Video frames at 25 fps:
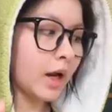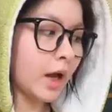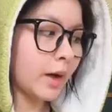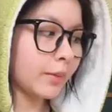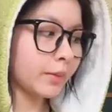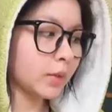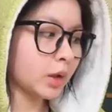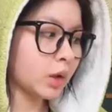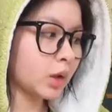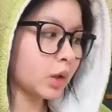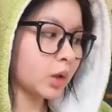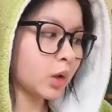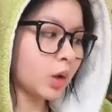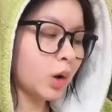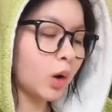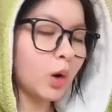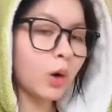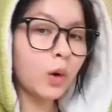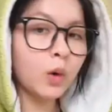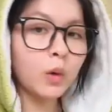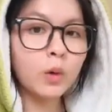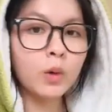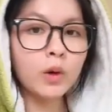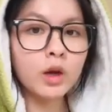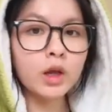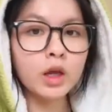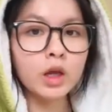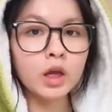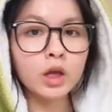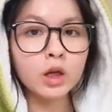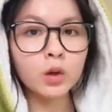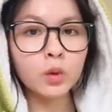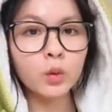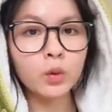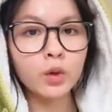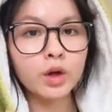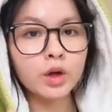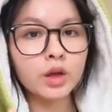gonna go
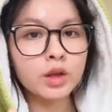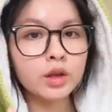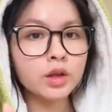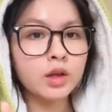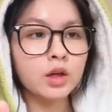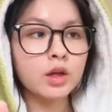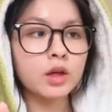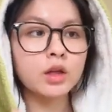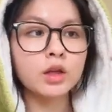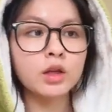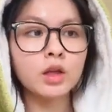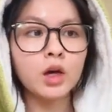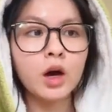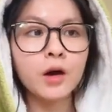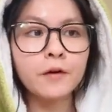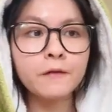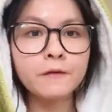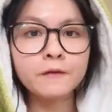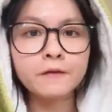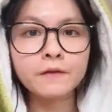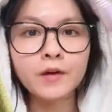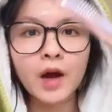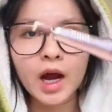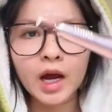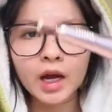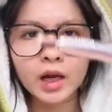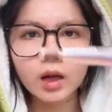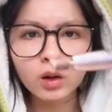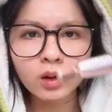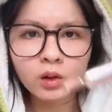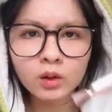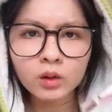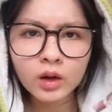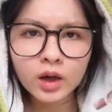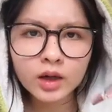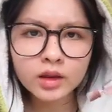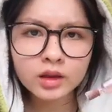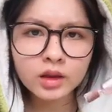in with a
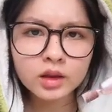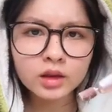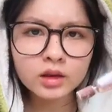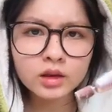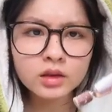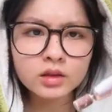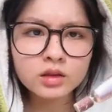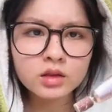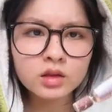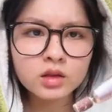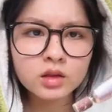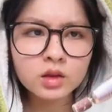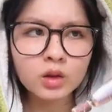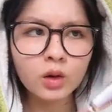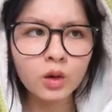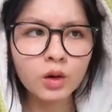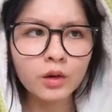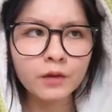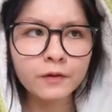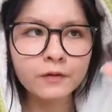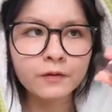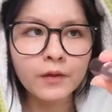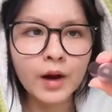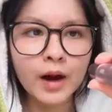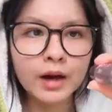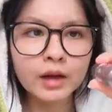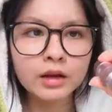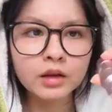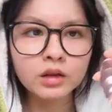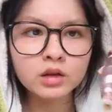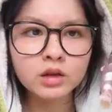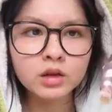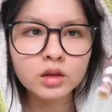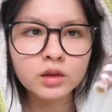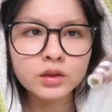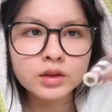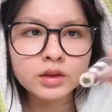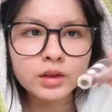file. I think this is called a
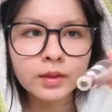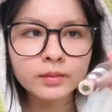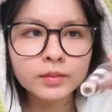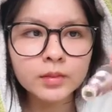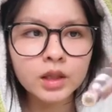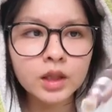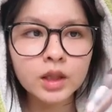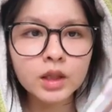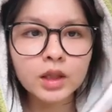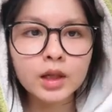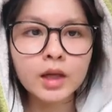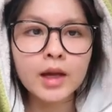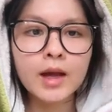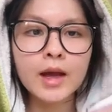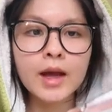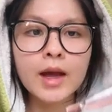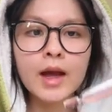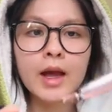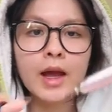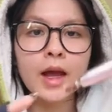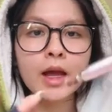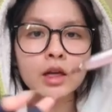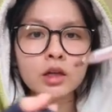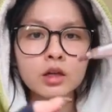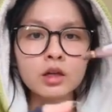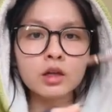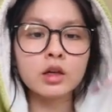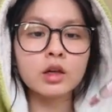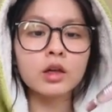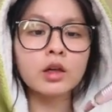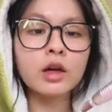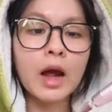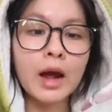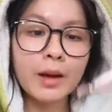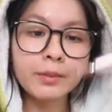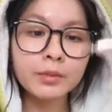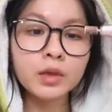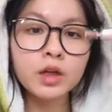filer or something, and
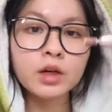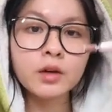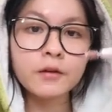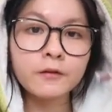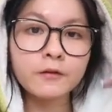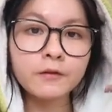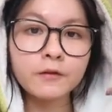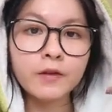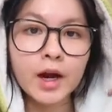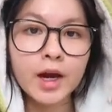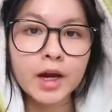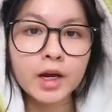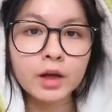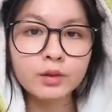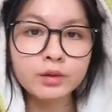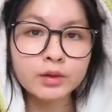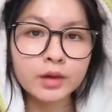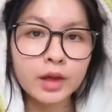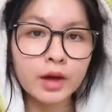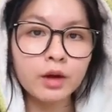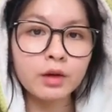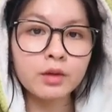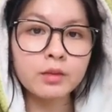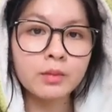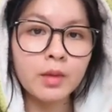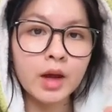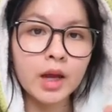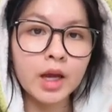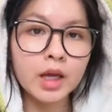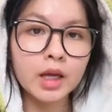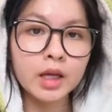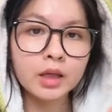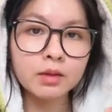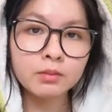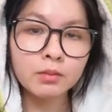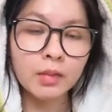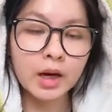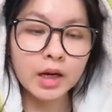I'm gonna file down
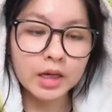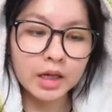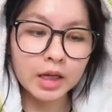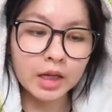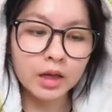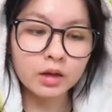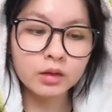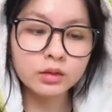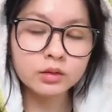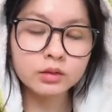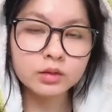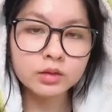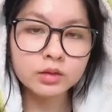my nails.